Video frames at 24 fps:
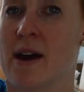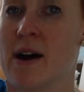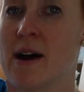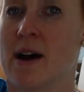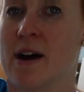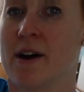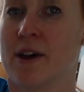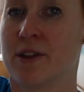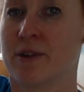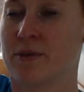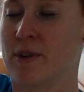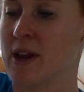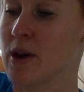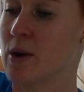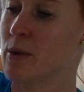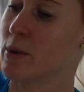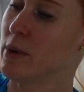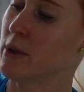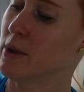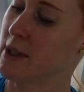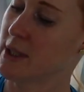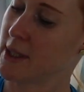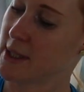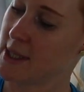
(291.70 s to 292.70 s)
are
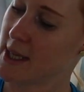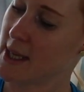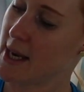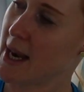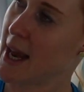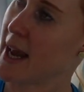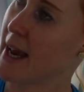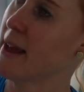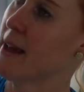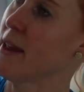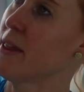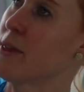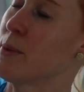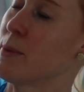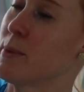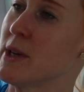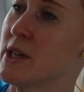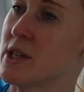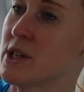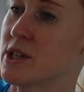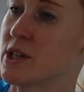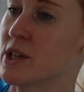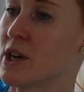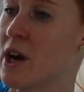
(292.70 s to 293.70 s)
3/4 in length,
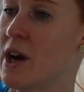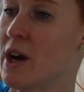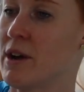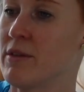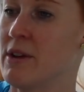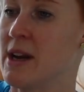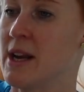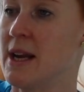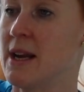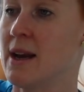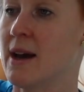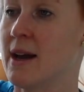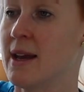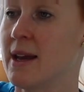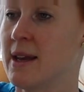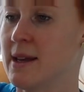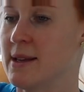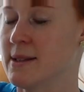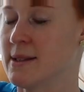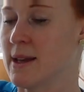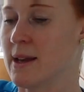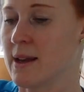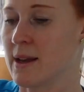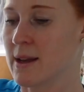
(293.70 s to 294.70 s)
which I really like.
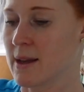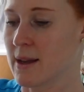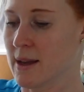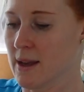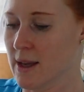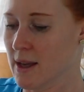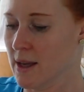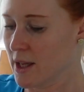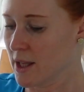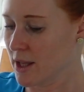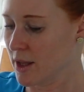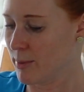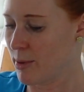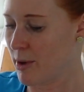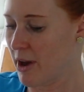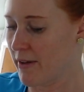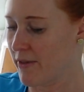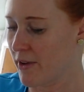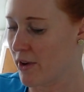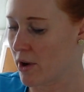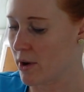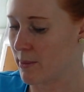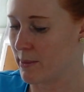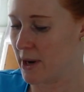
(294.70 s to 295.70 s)
It's like the
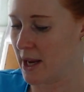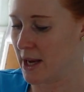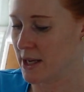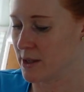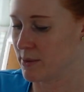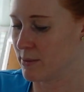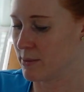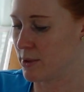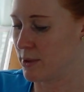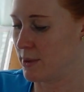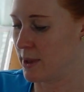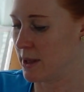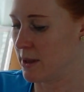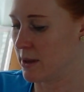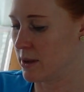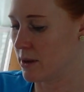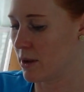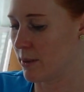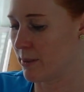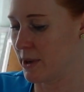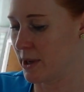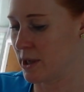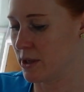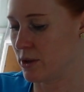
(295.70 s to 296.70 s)
perfect combination between
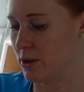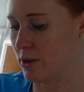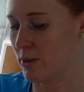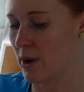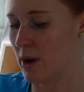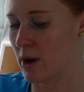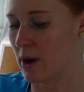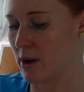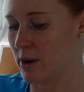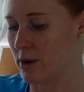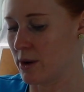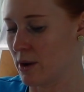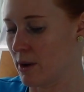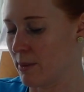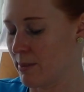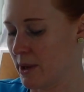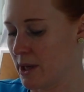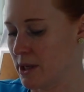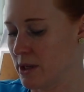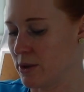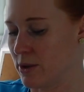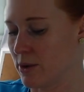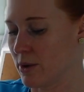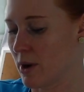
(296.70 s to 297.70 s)
not being too hot and not
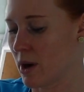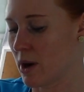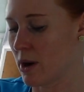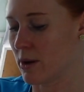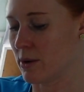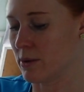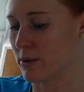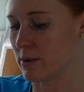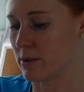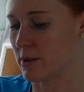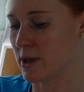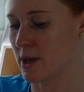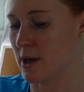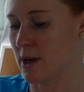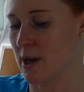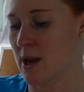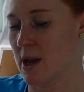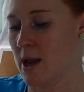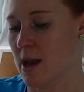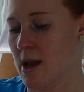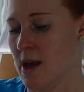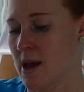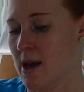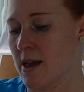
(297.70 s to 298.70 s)
being too cold.
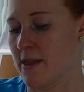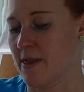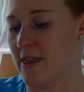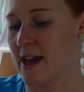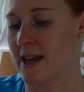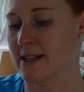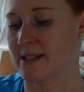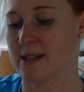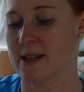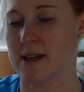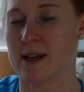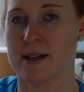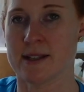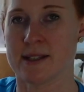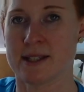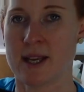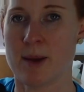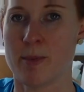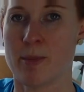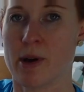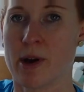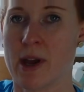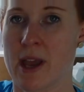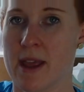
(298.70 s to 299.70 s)
There's a
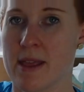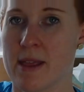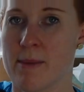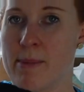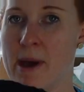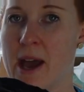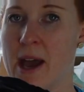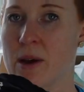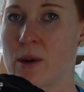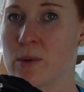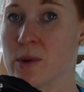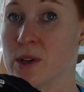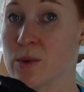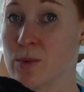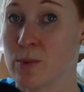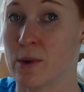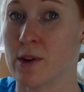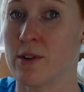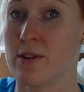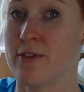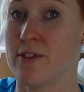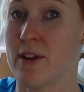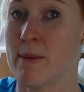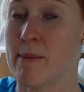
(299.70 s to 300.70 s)
zip pocket at the back which
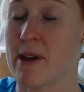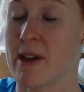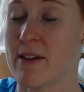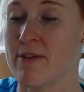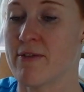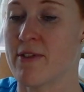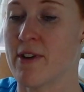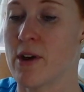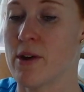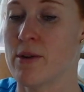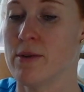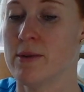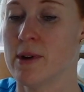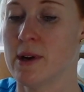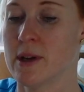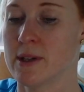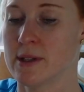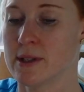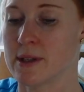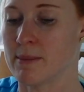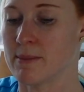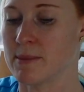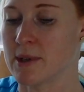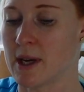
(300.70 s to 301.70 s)
will fit my phone.
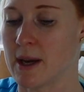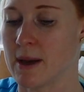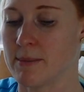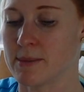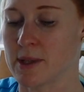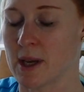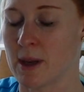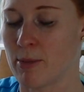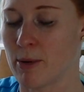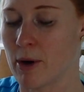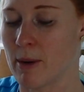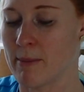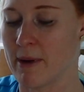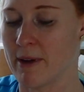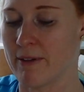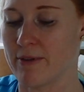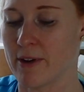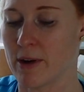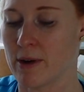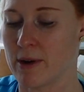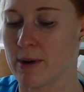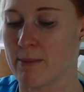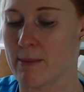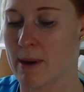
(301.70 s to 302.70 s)
Sometimes I pop my
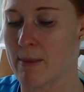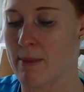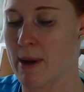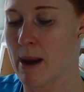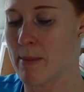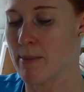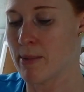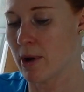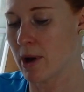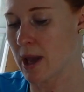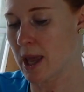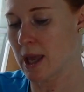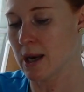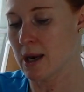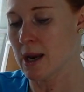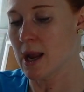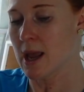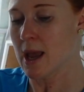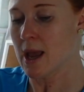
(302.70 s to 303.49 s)
phone in my back pocket,